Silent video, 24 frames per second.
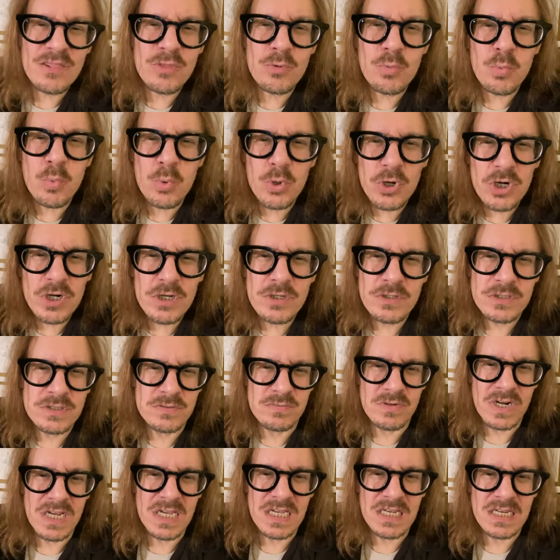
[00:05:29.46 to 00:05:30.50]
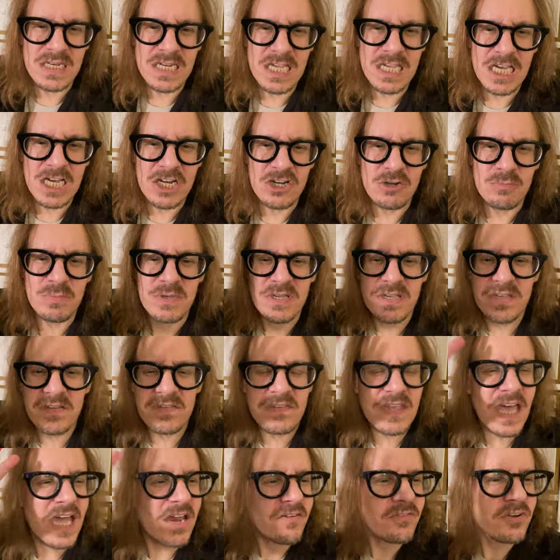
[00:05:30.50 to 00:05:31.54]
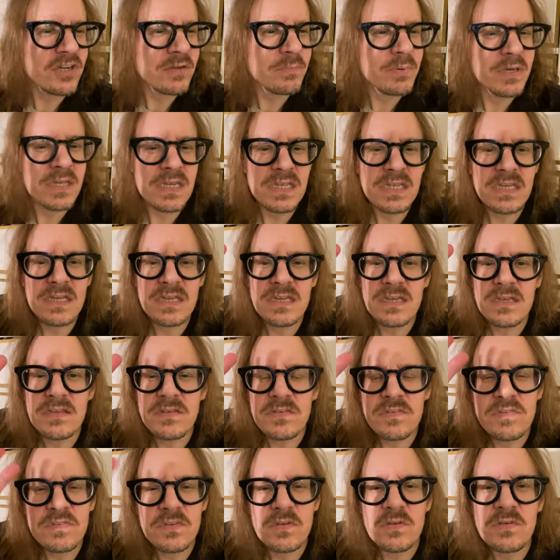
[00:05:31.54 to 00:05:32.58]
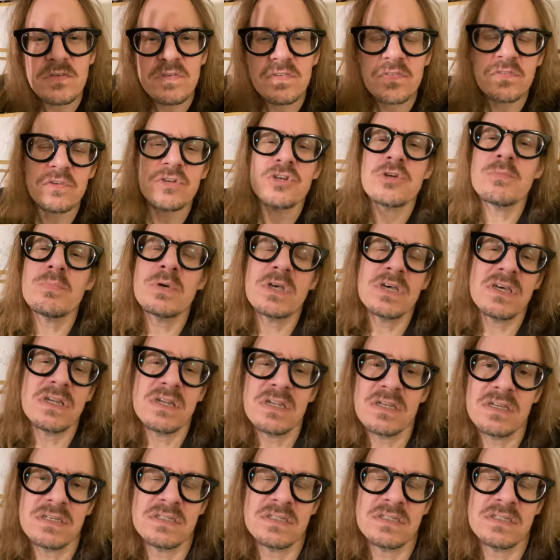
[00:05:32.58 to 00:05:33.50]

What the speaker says: the world right now because everybody is so stupid,